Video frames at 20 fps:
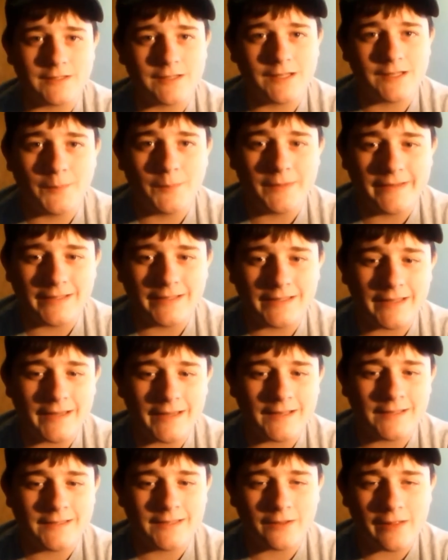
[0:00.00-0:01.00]
is going to be
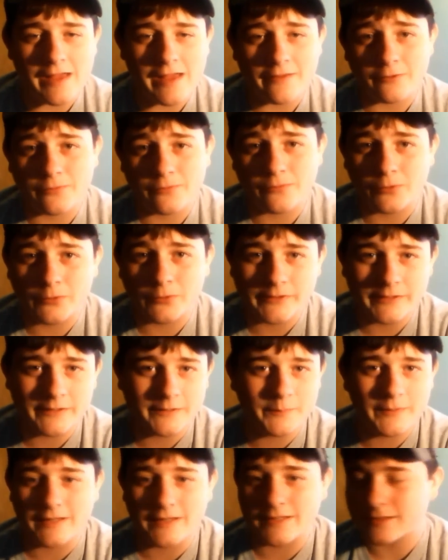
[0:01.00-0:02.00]
delayed until after Fulda,
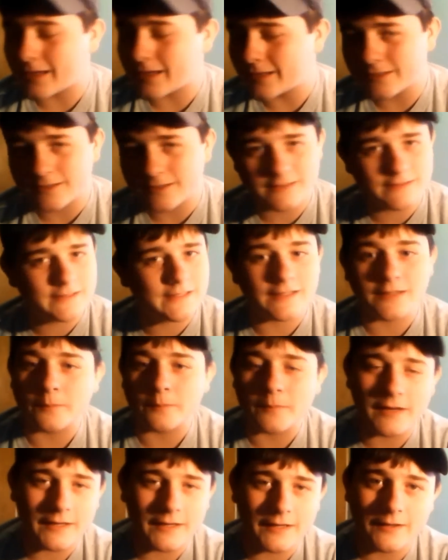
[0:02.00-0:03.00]
because I just need the
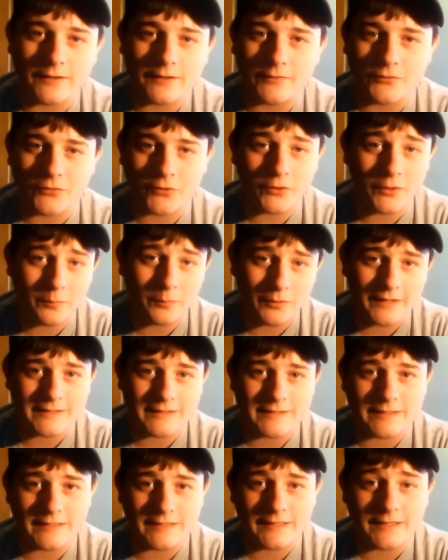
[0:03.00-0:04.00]
money for the plane
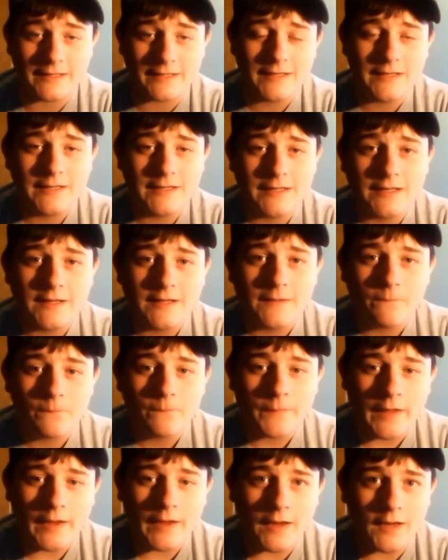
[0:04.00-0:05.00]
ticket,
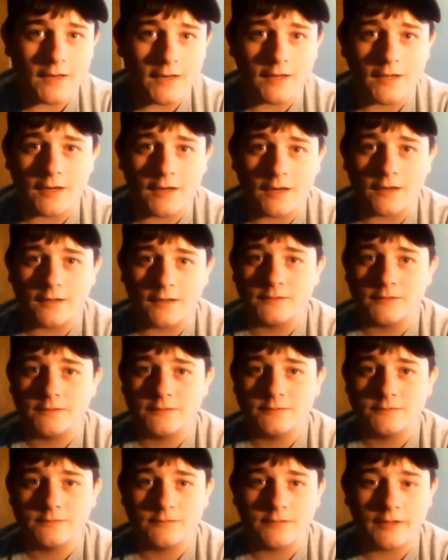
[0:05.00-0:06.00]
and,
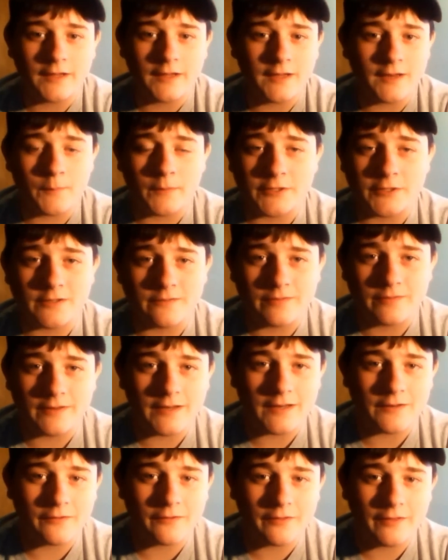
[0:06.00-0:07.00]
the admission fee
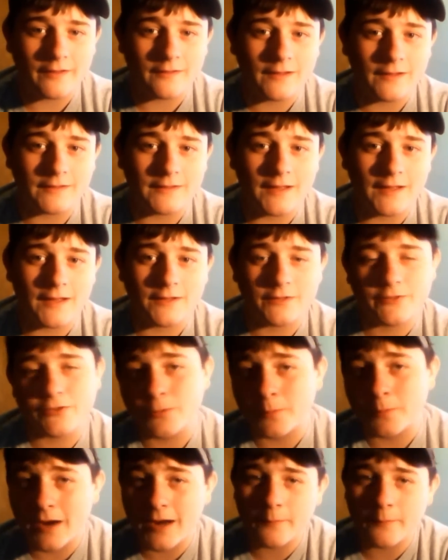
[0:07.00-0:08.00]
and everything like that.
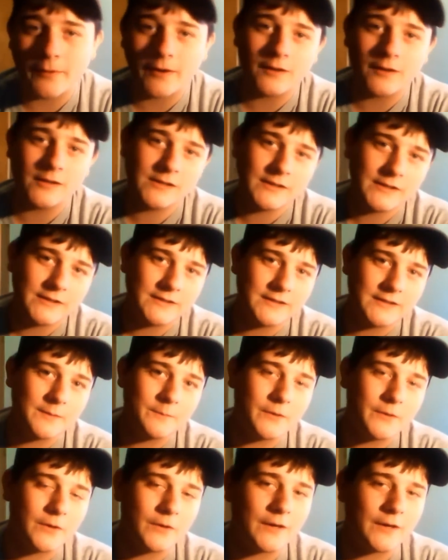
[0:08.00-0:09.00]
So my apologies,
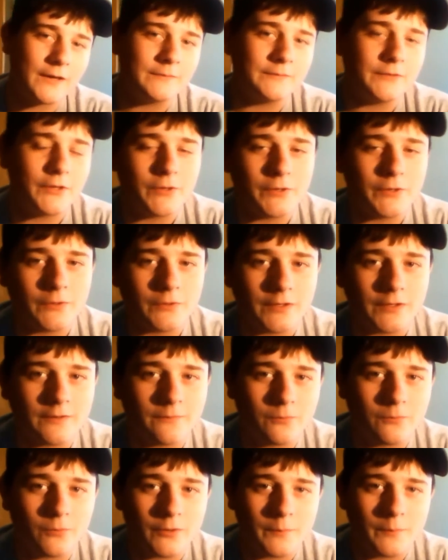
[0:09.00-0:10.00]
Epco, I know you're
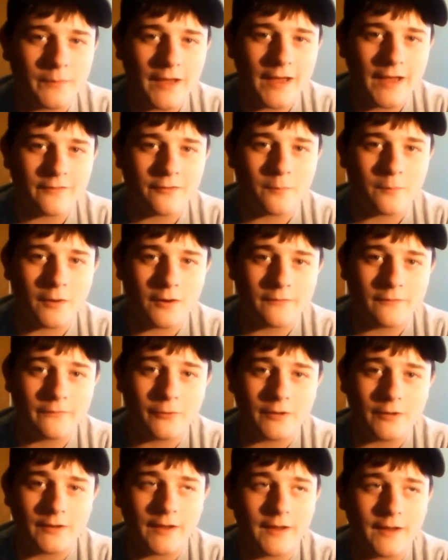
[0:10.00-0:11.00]
looking forward to me having a Mark
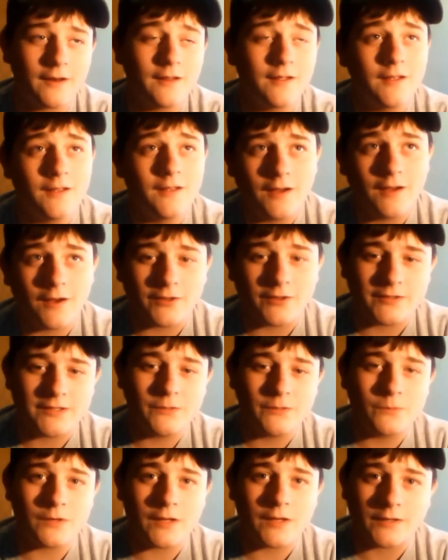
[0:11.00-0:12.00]
48, I'll
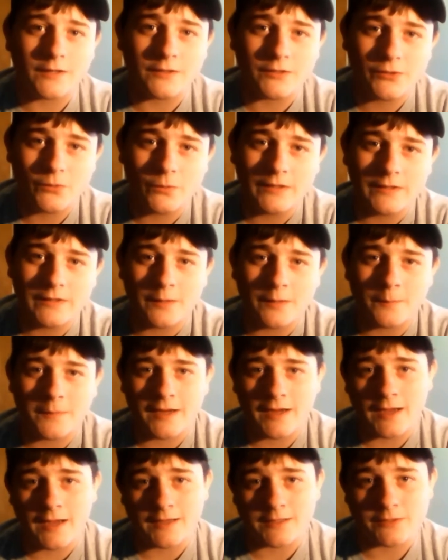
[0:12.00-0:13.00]
see what I can squeeze out my
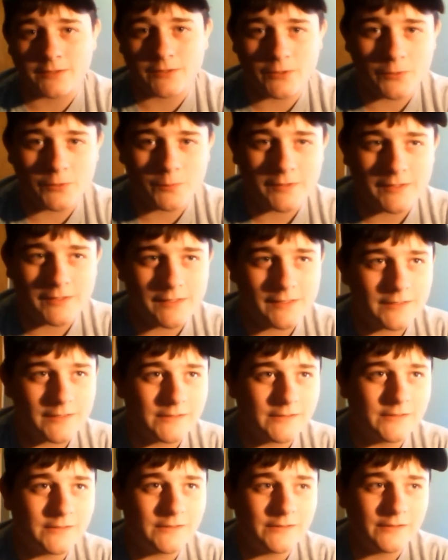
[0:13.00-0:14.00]
ass, though,
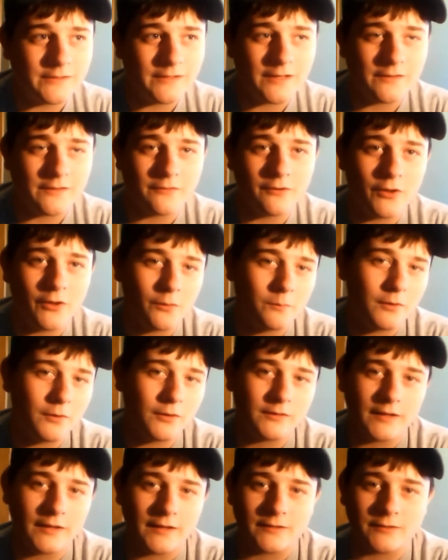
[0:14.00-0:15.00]
because you never know,
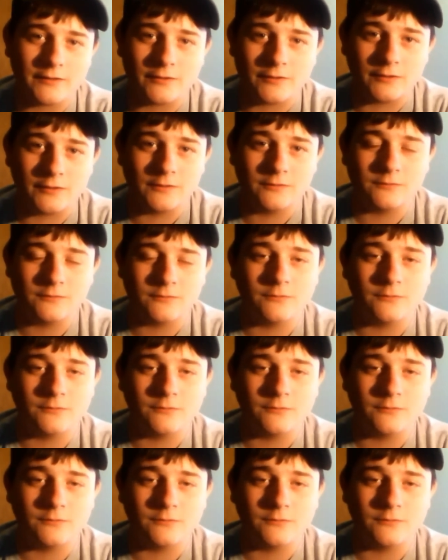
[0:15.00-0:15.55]
birthdays are